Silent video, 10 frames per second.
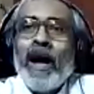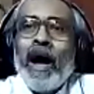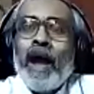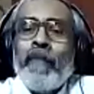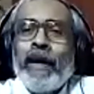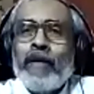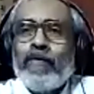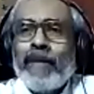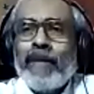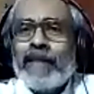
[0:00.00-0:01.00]
But what
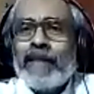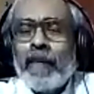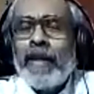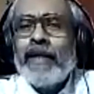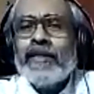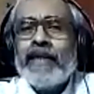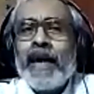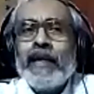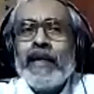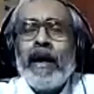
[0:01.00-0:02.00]
has happened is that
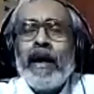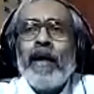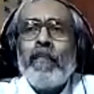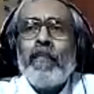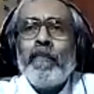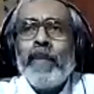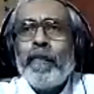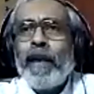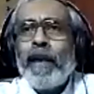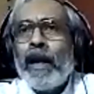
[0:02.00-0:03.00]
uh, people
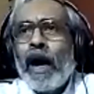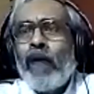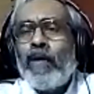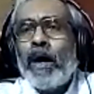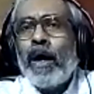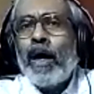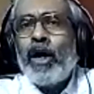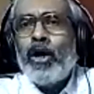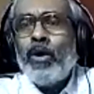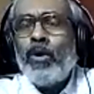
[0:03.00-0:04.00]
now uh,
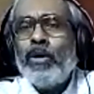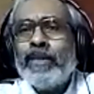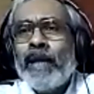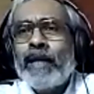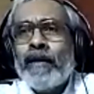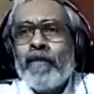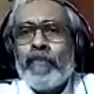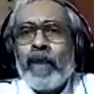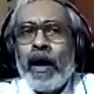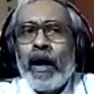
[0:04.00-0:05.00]
know that.
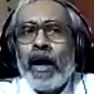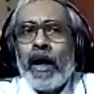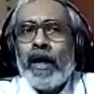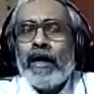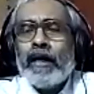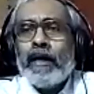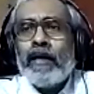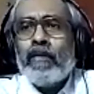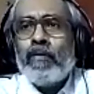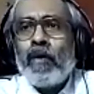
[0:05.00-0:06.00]
Uh,
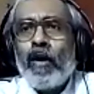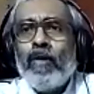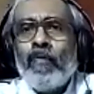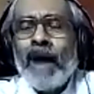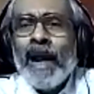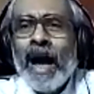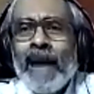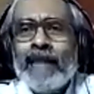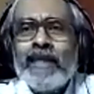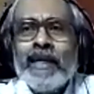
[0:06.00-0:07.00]
on one hand,
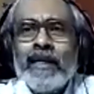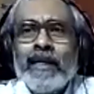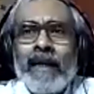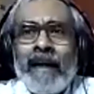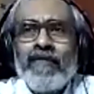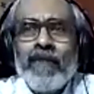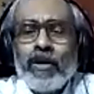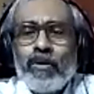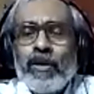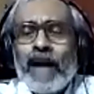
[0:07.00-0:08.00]
their livelihood
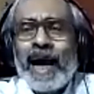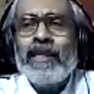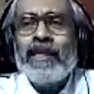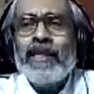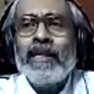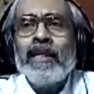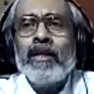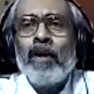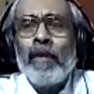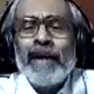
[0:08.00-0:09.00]
and their
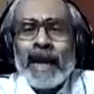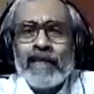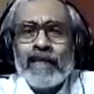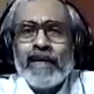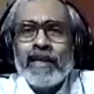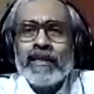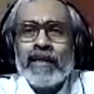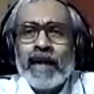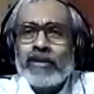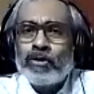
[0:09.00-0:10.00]
economic activities has
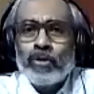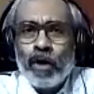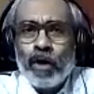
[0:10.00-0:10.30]
to go on,